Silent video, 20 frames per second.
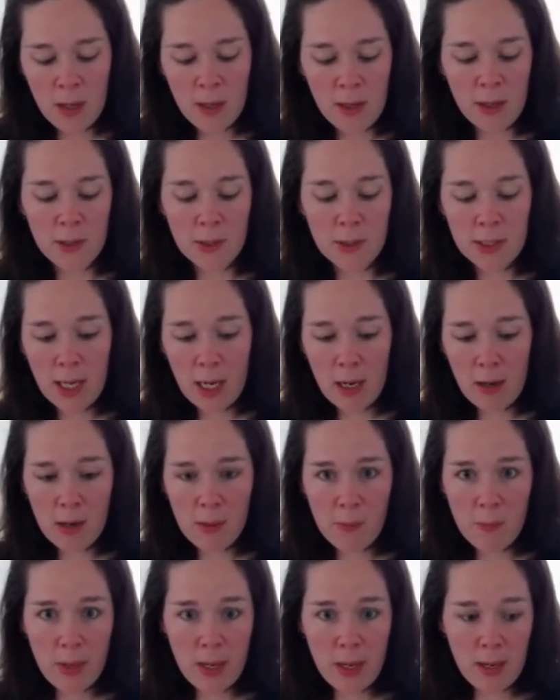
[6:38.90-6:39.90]
there's
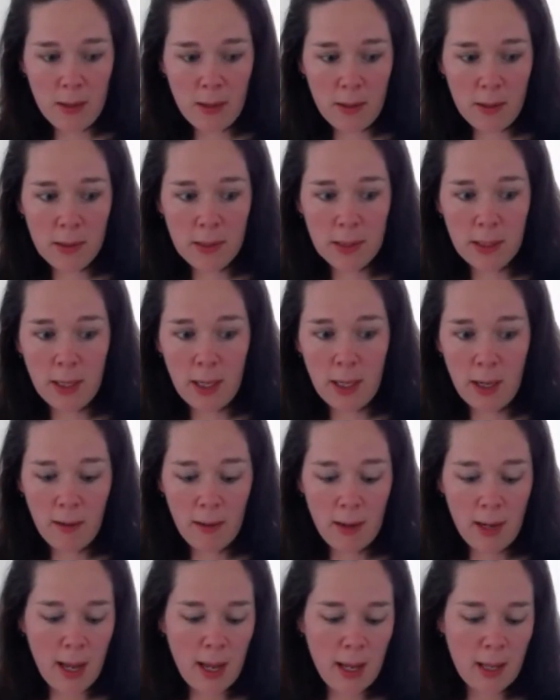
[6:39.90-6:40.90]
carrot peels and
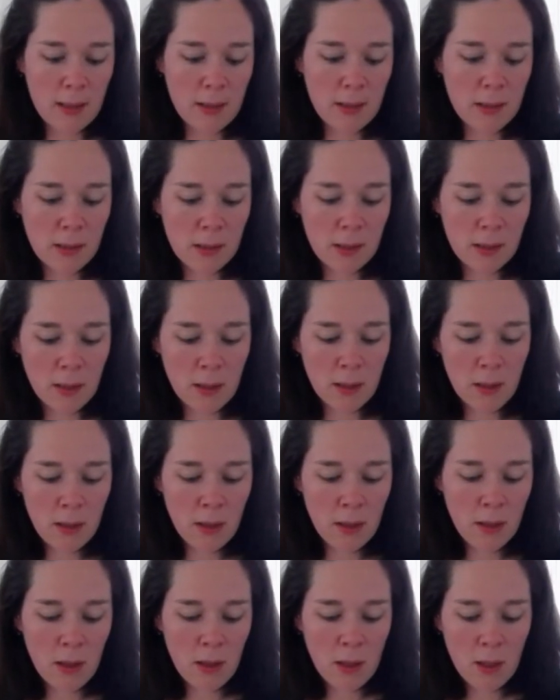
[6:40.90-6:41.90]
carrot ends,
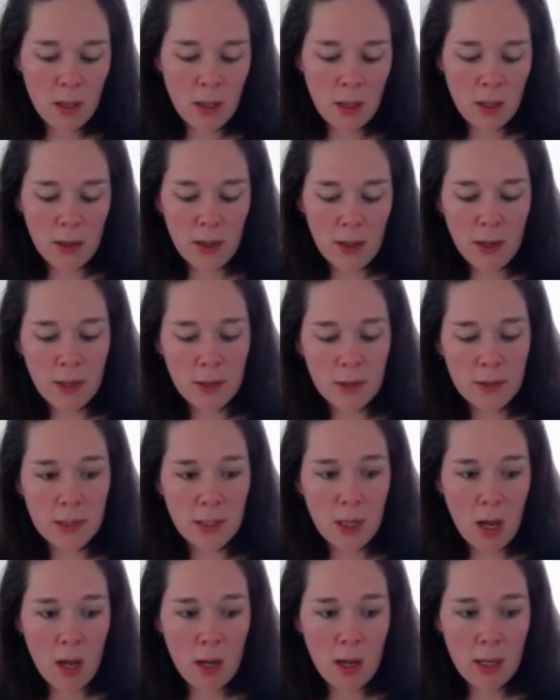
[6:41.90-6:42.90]

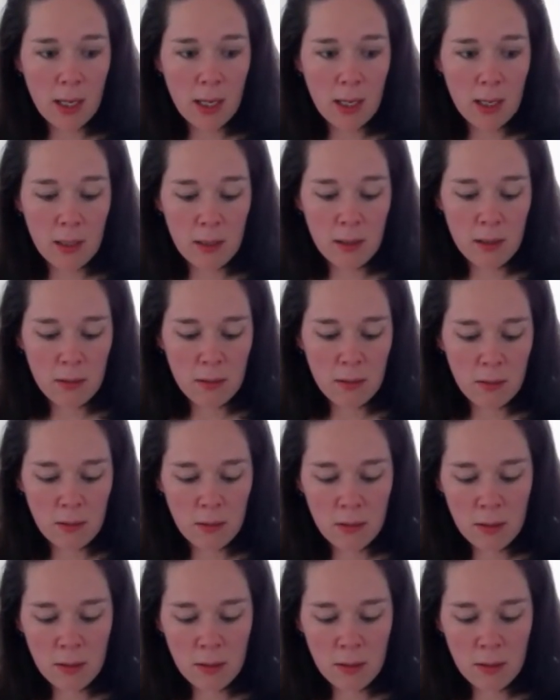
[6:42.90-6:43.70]
there's onion